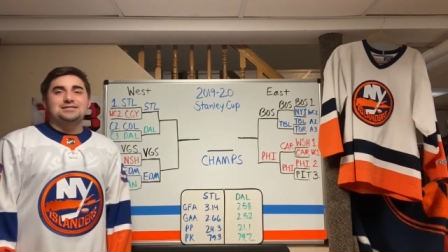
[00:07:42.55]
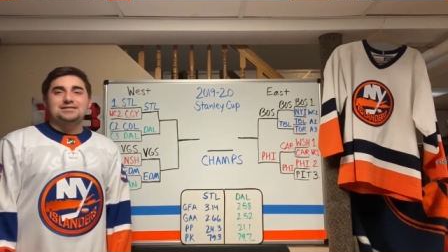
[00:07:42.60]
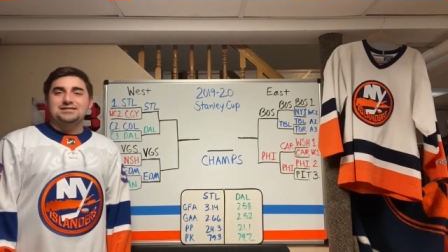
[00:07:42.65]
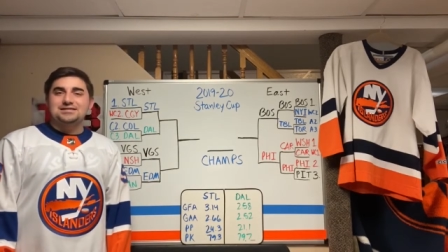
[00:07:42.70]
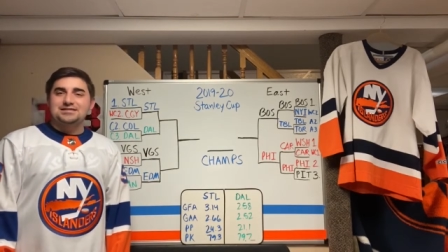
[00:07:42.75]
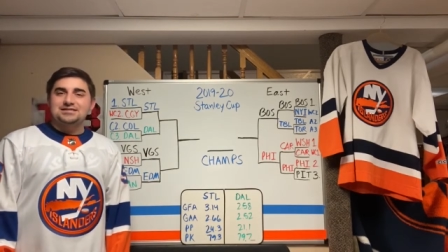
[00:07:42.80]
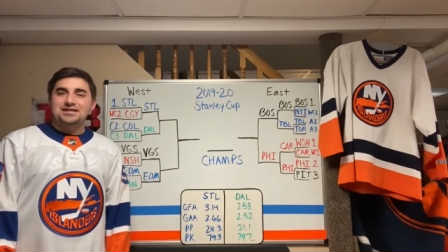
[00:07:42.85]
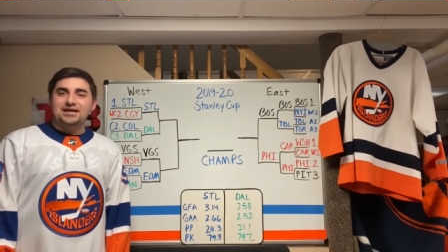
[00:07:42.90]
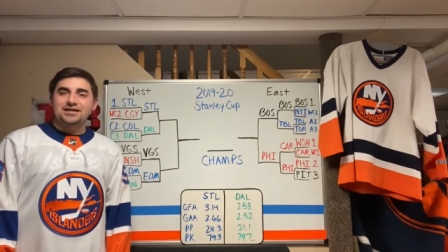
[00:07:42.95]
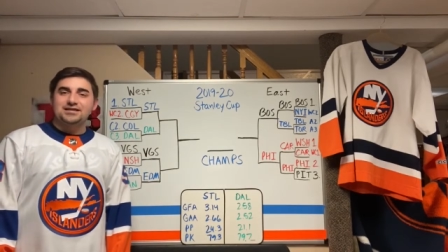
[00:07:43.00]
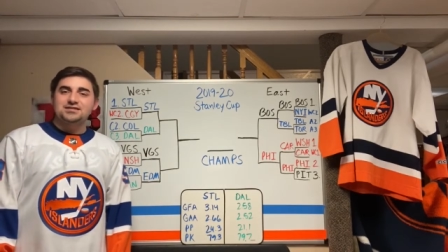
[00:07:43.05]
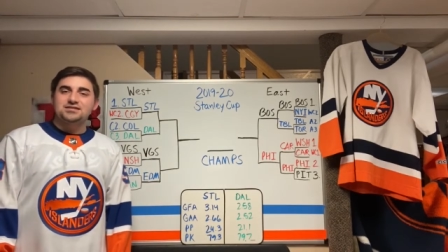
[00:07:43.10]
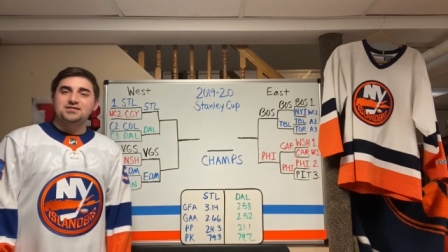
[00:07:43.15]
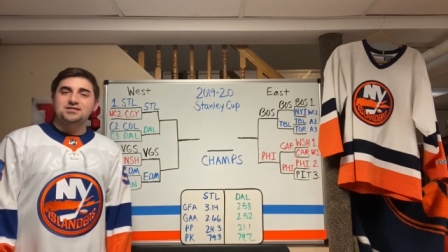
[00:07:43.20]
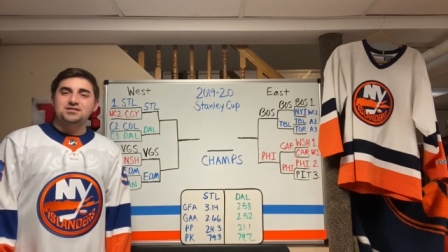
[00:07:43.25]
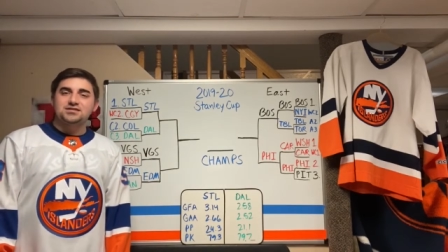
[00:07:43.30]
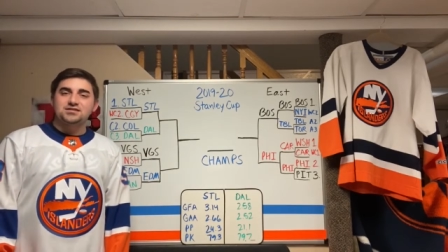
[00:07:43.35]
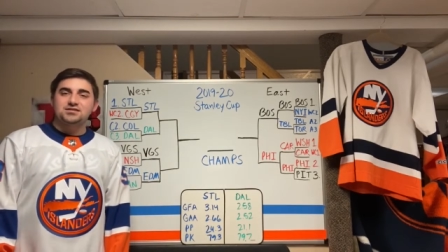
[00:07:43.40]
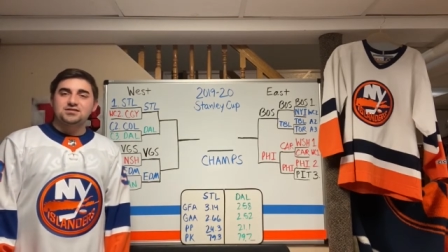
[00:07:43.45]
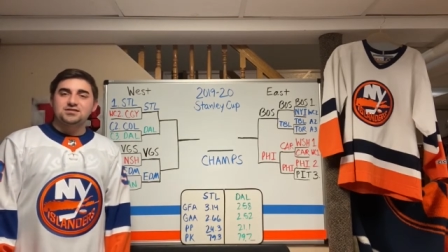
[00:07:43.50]

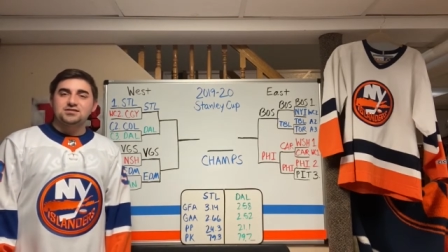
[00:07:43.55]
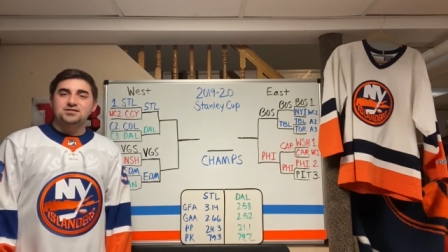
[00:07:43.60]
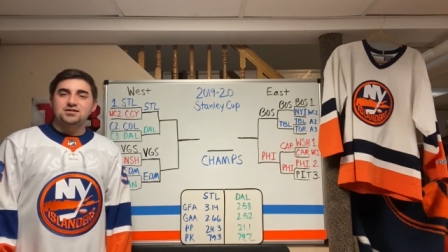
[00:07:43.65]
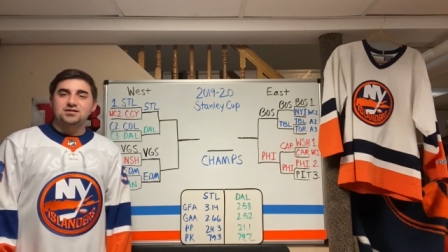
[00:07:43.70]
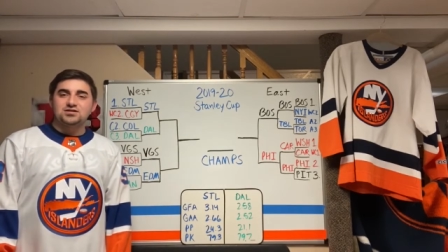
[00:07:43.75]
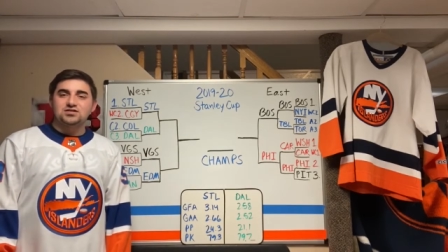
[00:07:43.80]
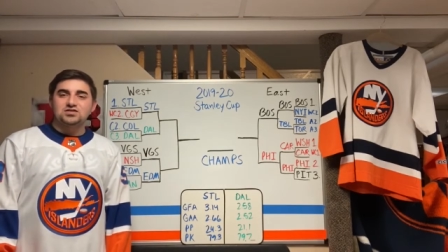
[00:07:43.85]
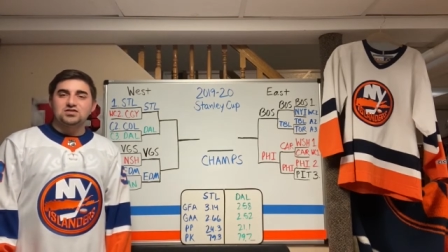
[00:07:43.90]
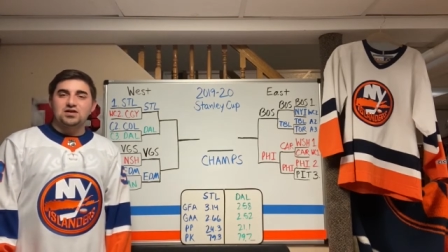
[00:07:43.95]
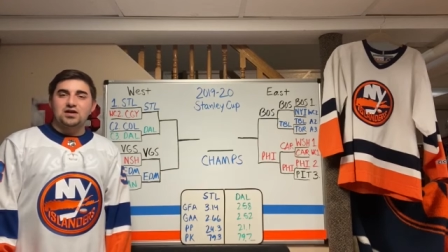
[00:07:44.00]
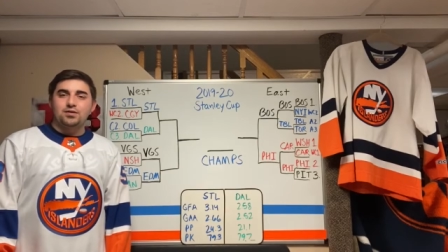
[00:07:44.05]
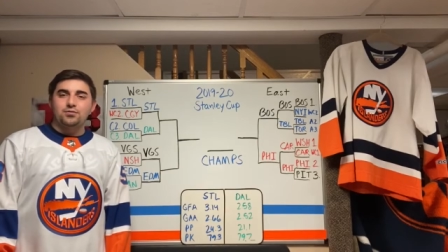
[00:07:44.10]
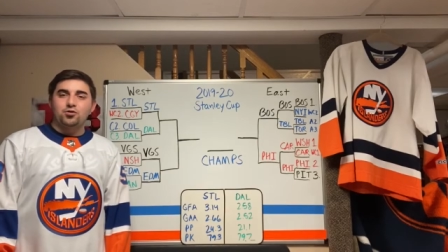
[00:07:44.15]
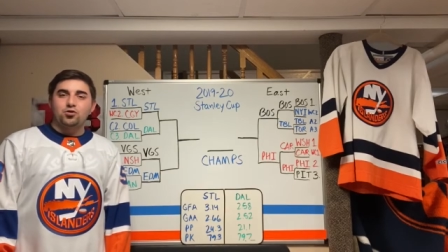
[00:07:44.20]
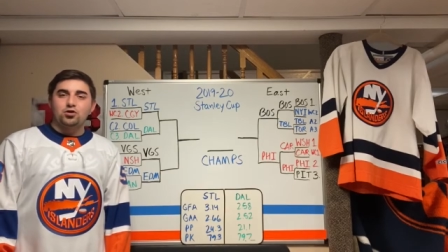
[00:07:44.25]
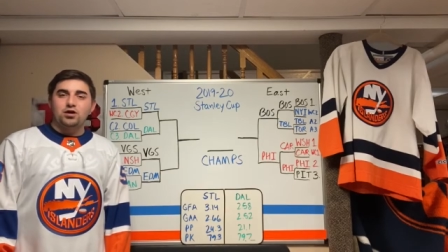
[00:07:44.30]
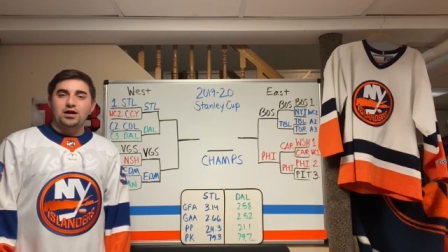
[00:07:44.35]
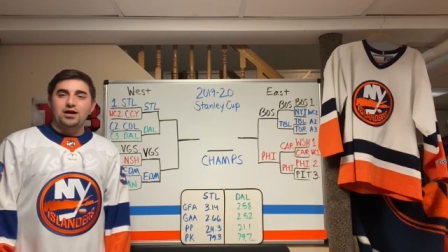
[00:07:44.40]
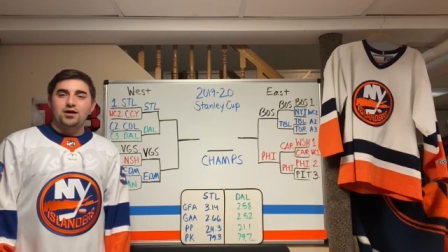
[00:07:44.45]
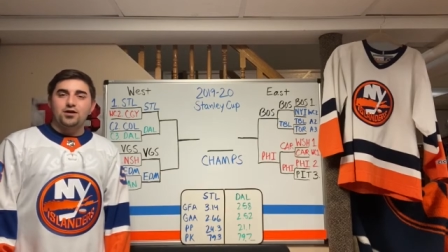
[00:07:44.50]
six this time
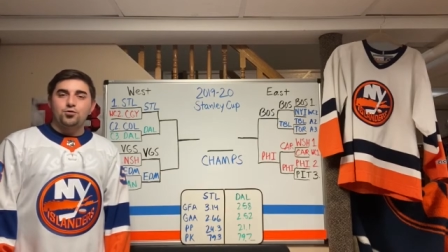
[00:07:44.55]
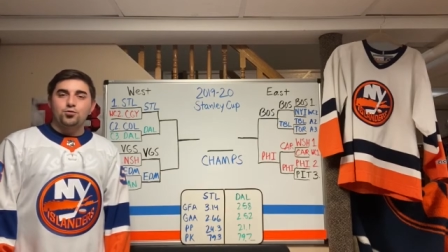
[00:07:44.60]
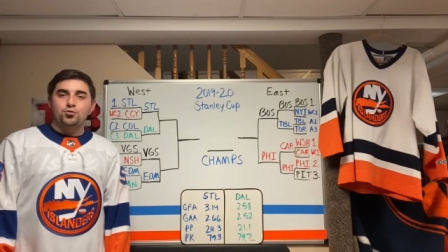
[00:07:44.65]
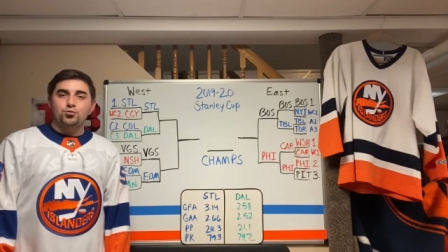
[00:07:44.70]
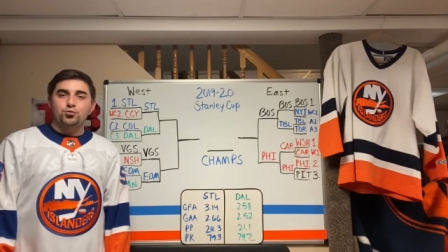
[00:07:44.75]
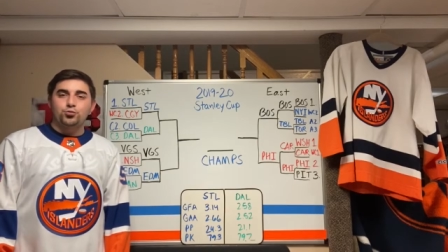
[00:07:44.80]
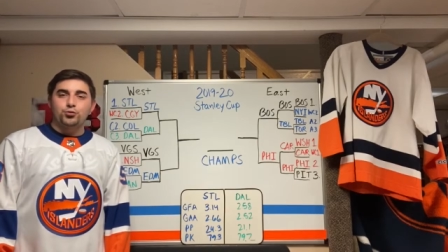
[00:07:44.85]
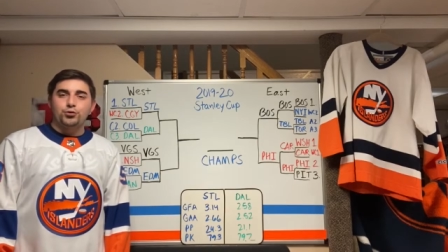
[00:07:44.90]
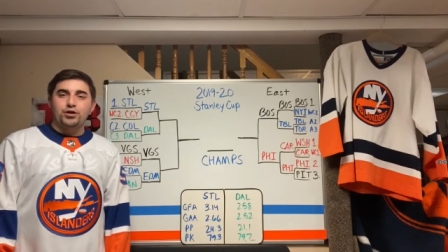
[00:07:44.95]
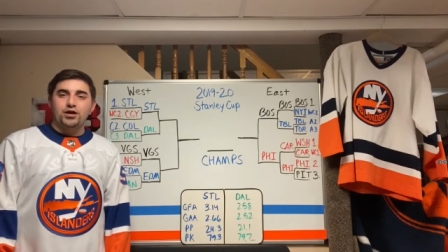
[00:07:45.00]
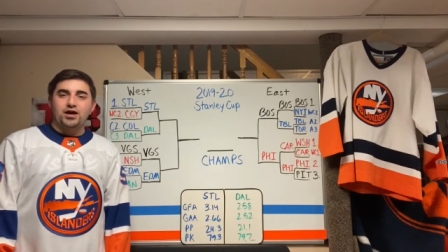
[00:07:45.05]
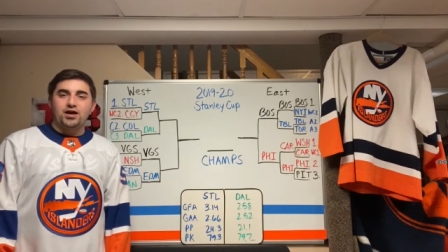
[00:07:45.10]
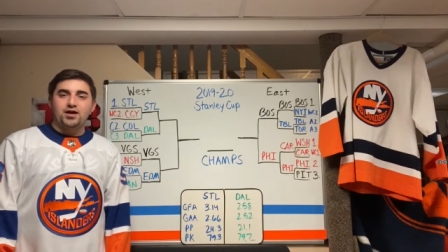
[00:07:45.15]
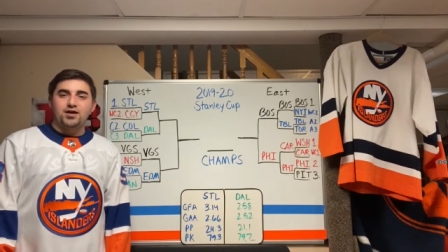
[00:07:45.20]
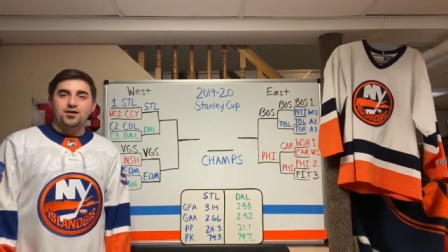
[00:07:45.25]
around.